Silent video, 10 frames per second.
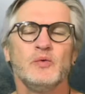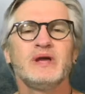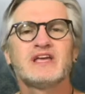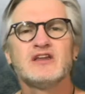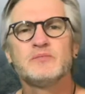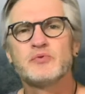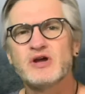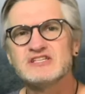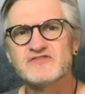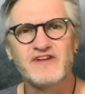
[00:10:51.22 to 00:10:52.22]
We can
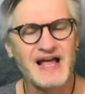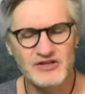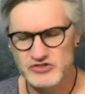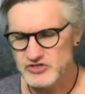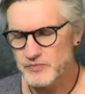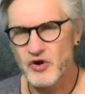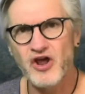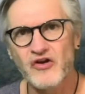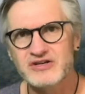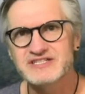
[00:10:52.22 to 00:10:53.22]
embrace values and
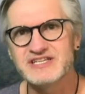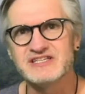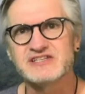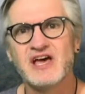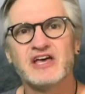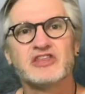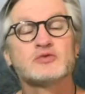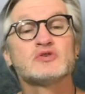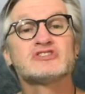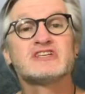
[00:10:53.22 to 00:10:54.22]
priorities
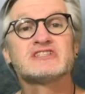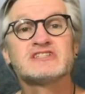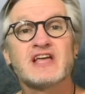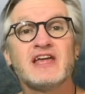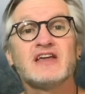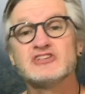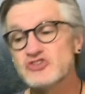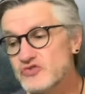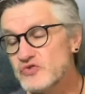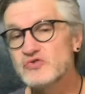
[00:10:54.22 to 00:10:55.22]
that will sustain
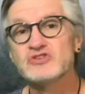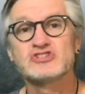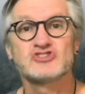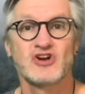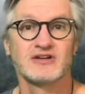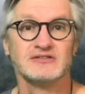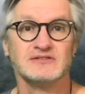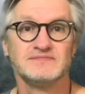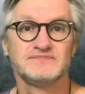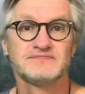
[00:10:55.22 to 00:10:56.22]
us through the
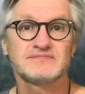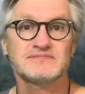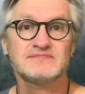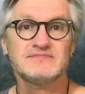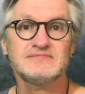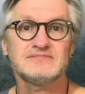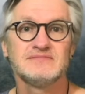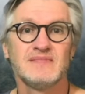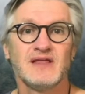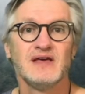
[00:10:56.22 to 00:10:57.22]
struggle.
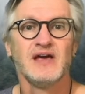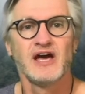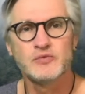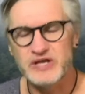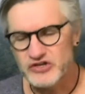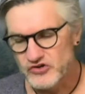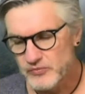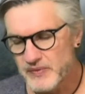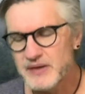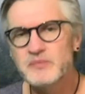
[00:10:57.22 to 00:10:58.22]
And we can
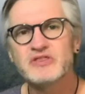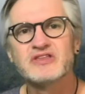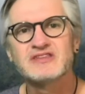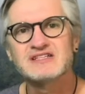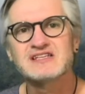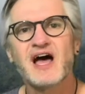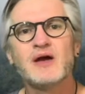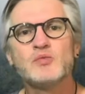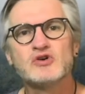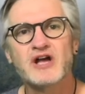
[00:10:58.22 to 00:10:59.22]
remember that the
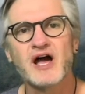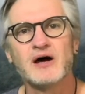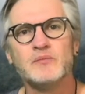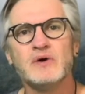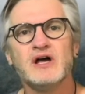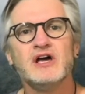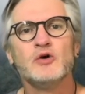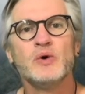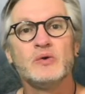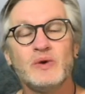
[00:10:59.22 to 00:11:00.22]
time will come
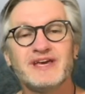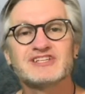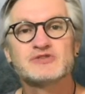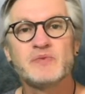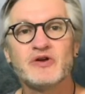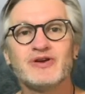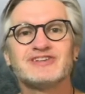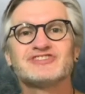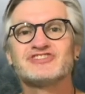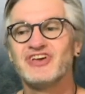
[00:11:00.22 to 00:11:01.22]
when we
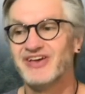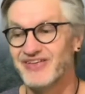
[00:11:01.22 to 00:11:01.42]
experience